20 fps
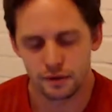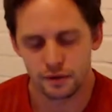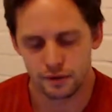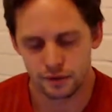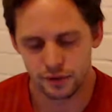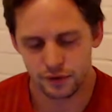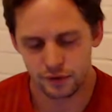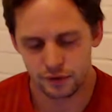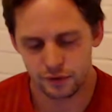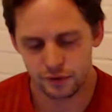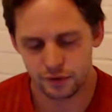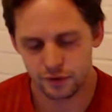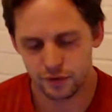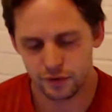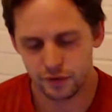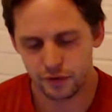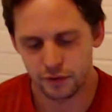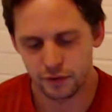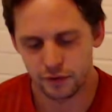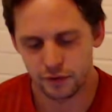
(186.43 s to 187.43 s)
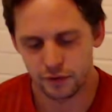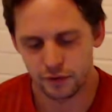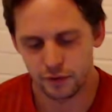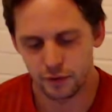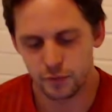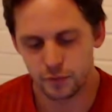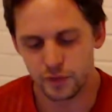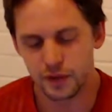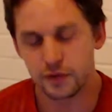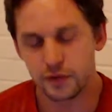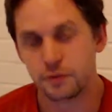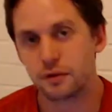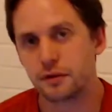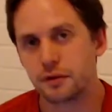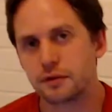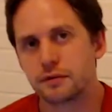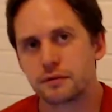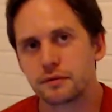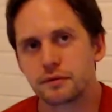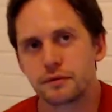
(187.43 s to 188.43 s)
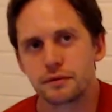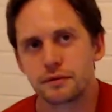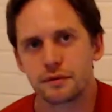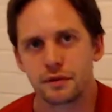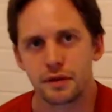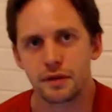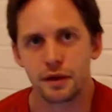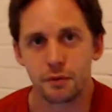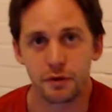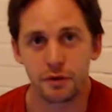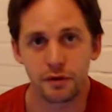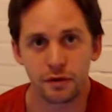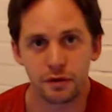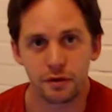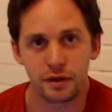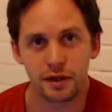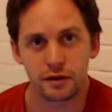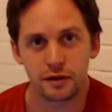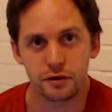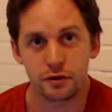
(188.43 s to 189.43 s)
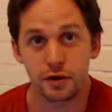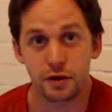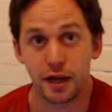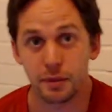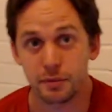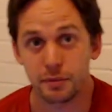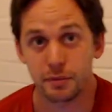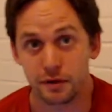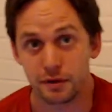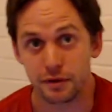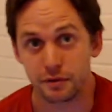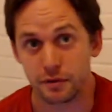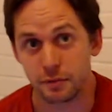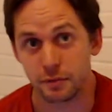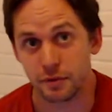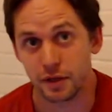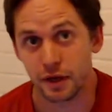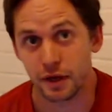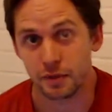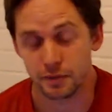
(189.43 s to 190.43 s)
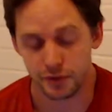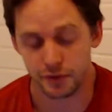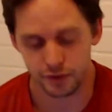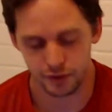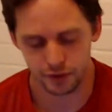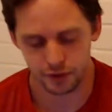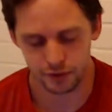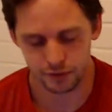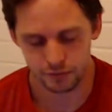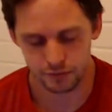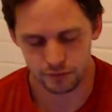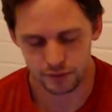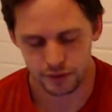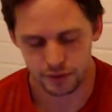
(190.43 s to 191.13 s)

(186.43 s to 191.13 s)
This is a big one that we all get trapped in from time to time.